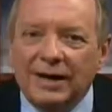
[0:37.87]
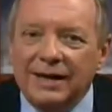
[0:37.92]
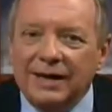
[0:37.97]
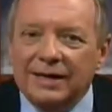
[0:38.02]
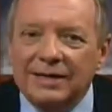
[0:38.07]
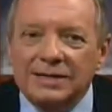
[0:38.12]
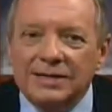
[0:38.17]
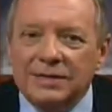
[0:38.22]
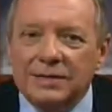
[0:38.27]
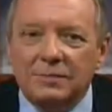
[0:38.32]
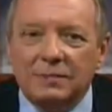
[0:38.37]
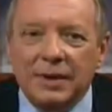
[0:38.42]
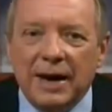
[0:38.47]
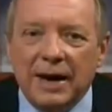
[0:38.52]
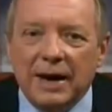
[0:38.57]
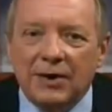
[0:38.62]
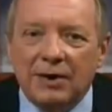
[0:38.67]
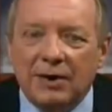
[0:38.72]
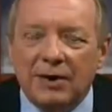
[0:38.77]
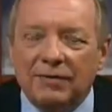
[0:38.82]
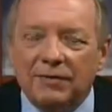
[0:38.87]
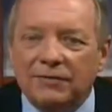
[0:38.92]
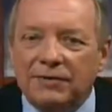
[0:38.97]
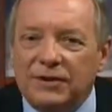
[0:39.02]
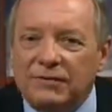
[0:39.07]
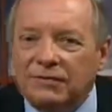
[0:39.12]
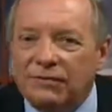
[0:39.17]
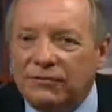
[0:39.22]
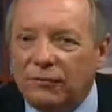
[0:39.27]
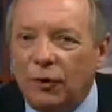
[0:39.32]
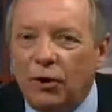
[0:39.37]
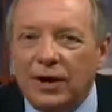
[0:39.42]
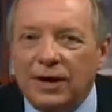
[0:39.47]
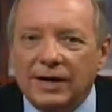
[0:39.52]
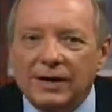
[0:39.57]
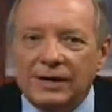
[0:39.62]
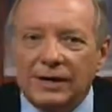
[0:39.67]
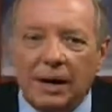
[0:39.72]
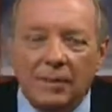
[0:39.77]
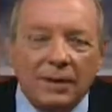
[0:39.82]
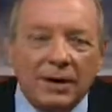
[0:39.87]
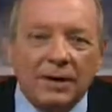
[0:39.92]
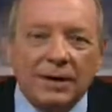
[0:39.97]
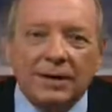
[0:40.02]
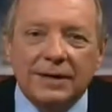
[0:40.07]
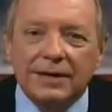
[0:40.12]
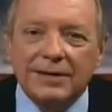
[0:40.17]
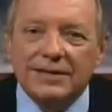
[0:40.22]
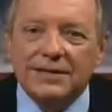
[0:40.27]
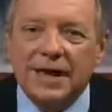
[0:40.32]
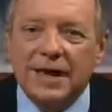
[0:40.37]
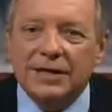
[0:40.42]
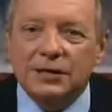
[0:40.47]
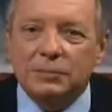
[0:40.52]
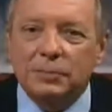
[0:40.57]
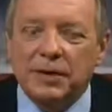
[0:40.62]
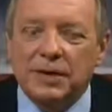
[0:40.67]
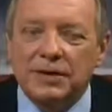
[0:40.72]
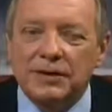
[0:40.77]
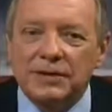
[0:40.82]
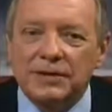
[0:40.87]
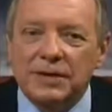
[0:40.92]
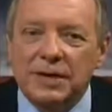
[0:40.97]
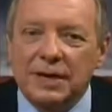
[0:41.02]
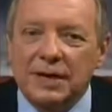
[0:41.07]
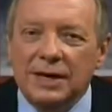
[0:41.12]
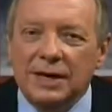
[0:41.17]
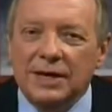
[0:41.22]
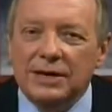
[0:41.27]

It isn't a matter of defrauding American taxpayers.